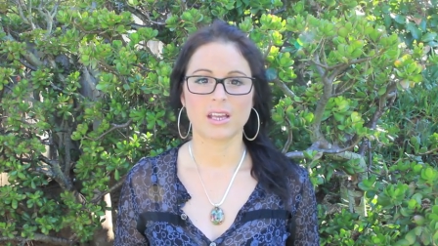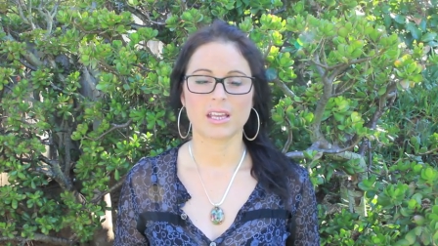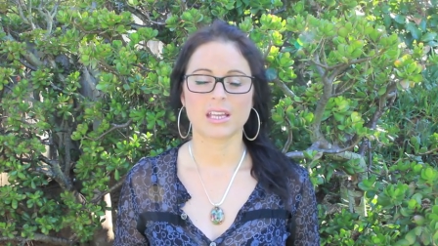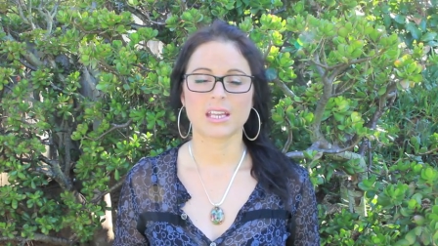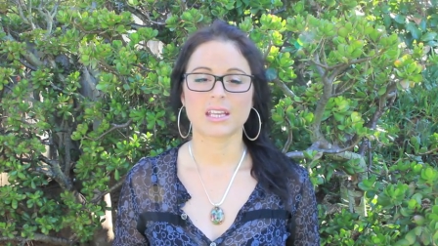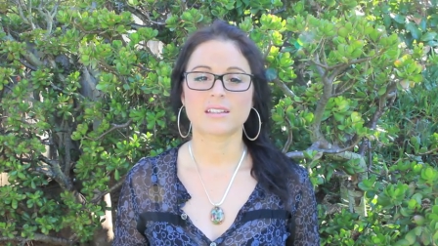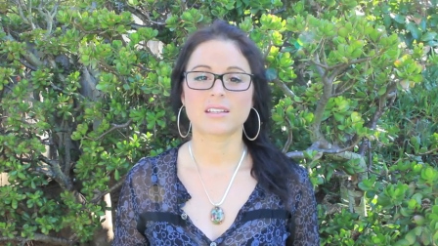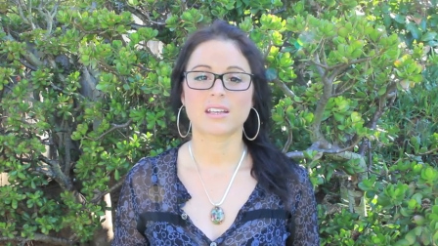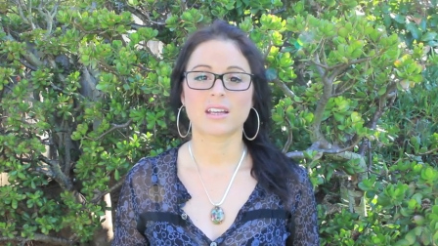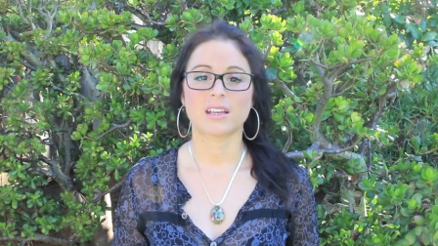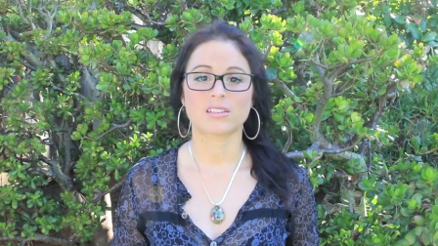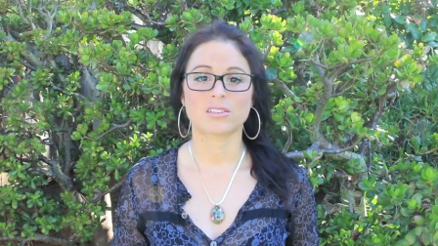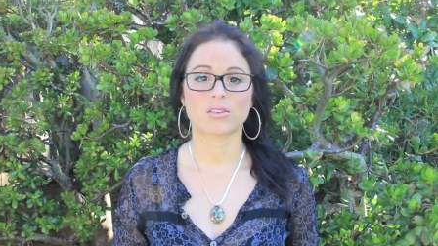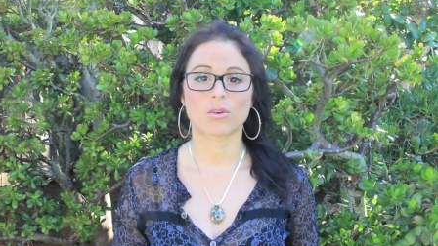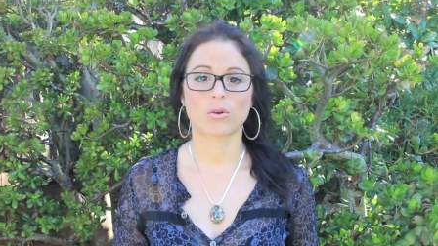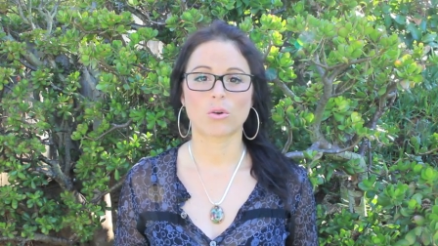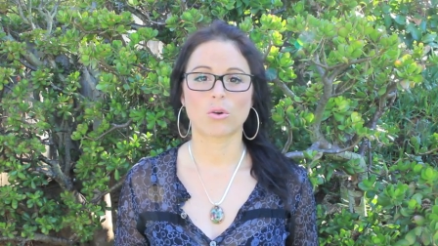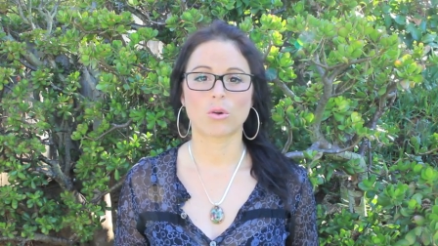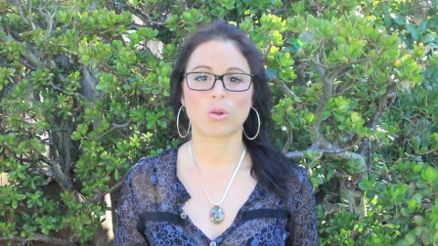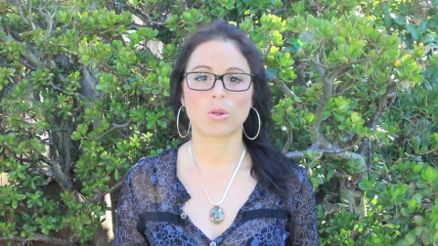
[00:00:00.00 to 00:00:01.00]
It has
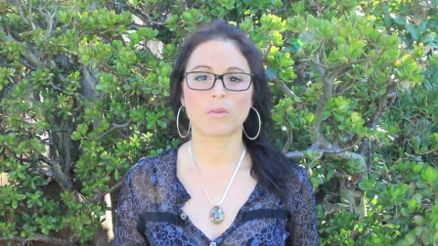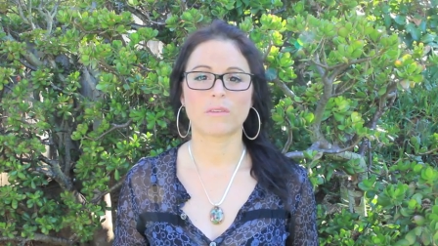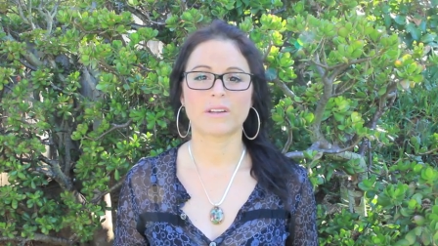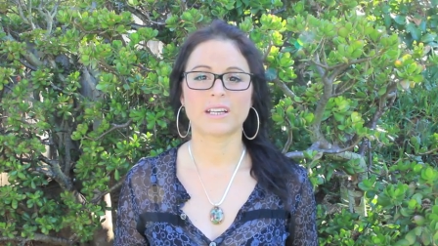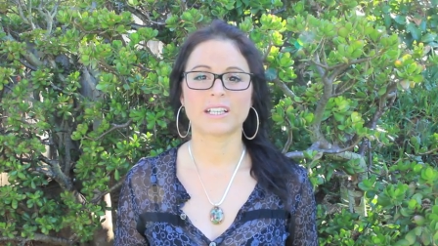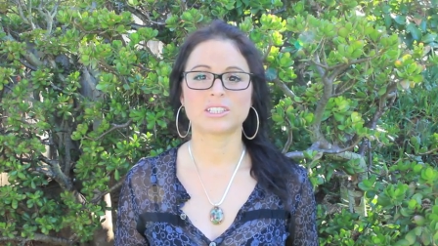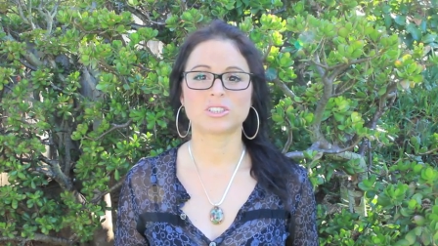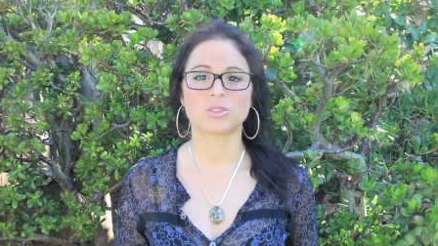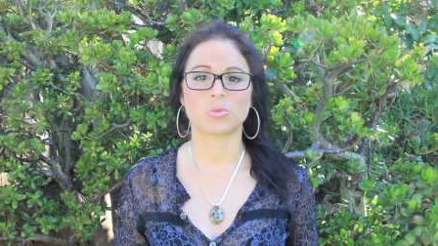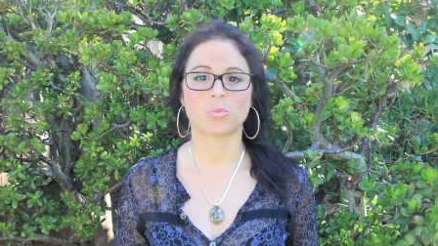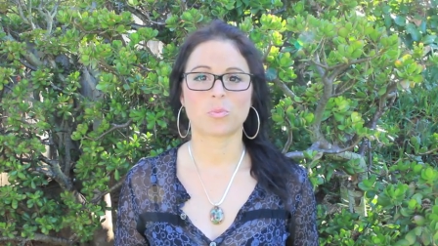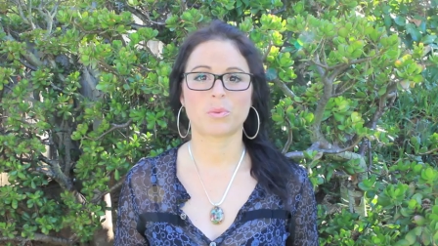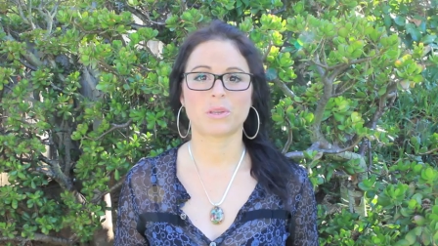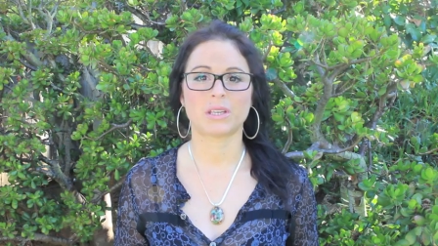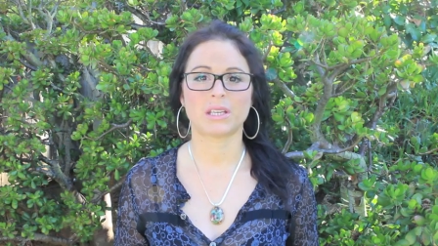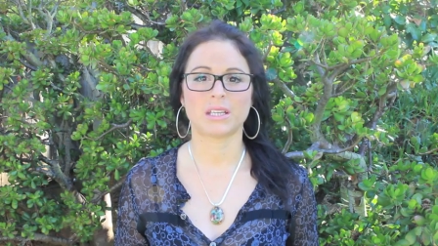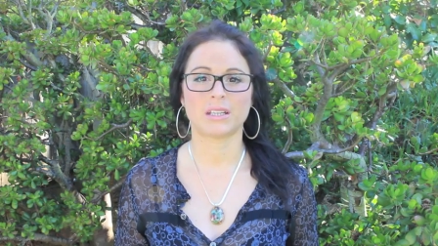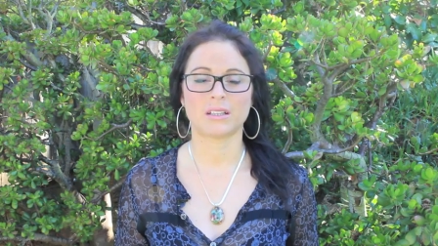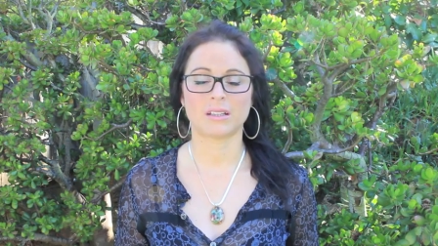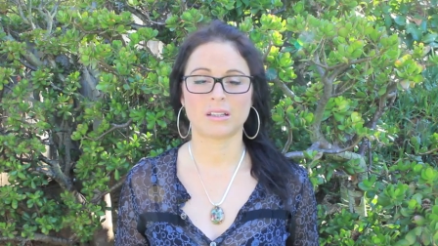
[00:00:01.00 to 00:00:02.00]
always
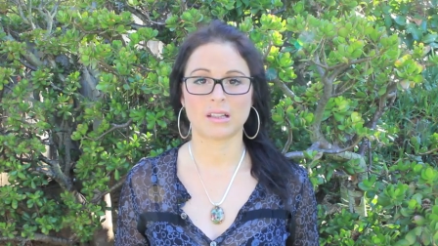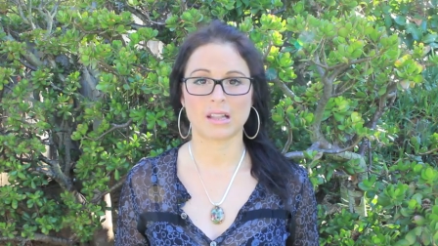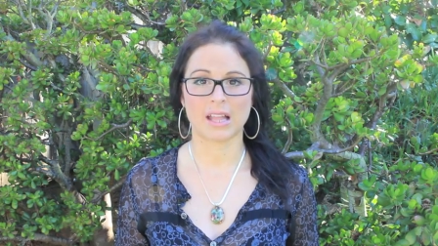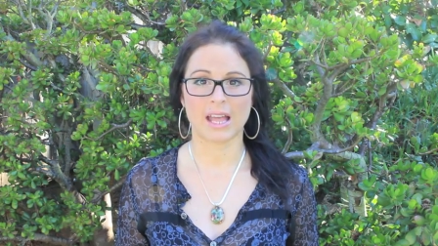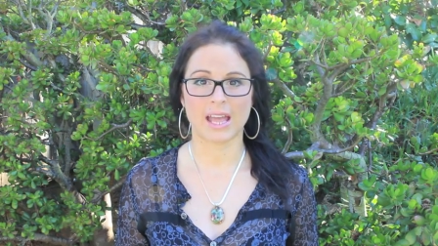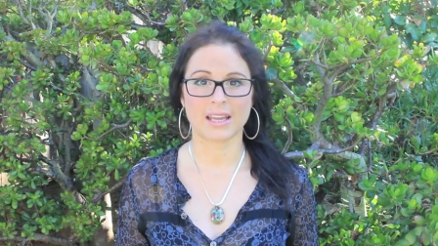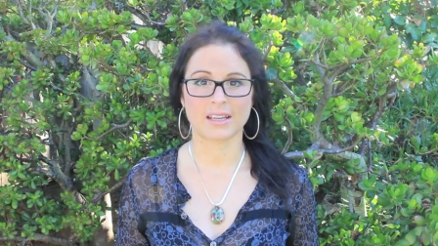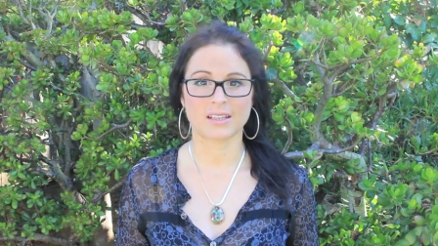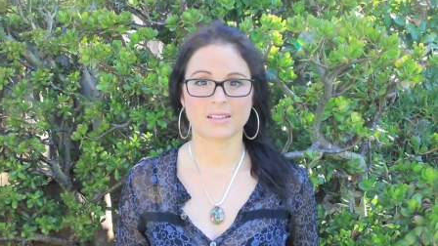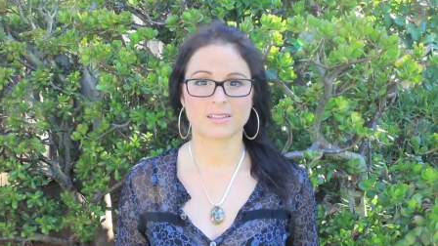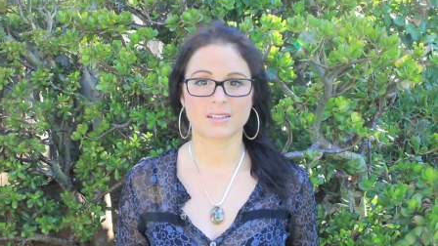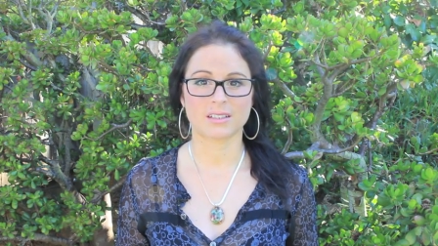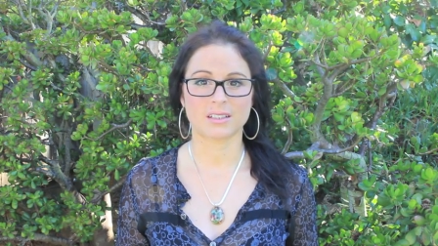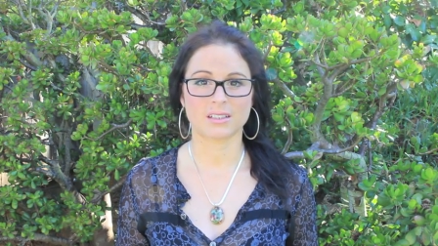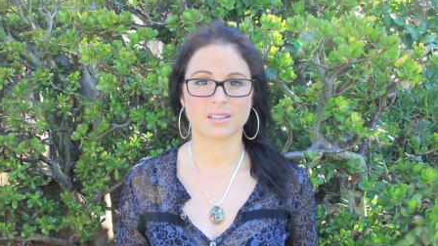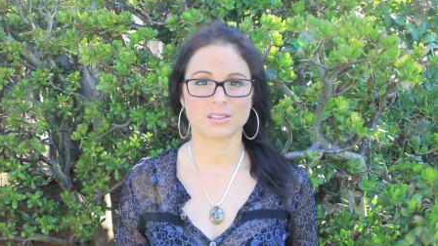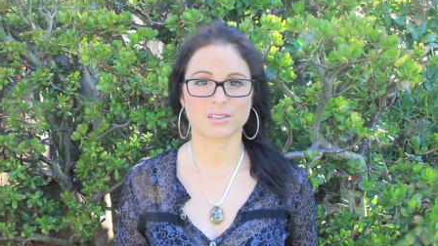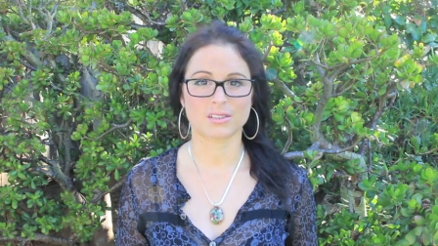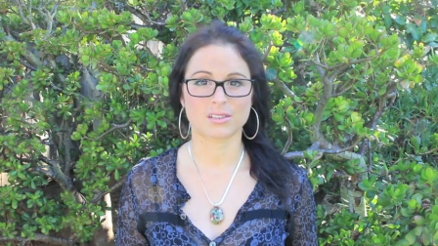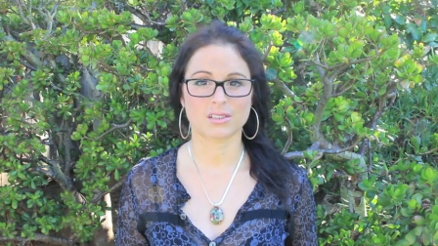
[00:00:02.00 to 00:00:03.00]
been like
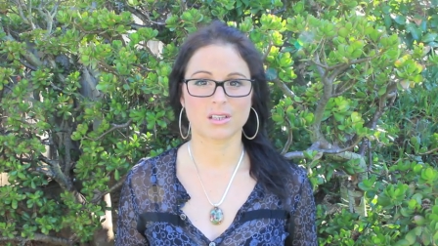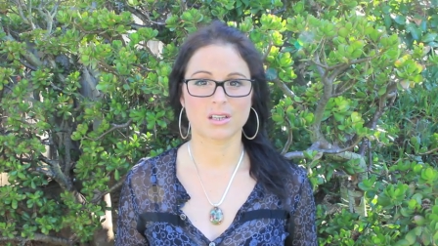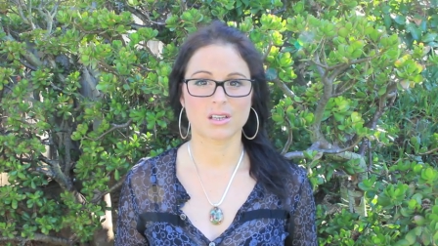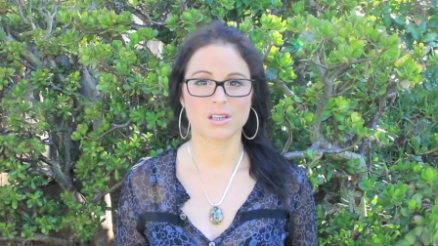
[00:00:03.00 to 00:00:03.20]
this,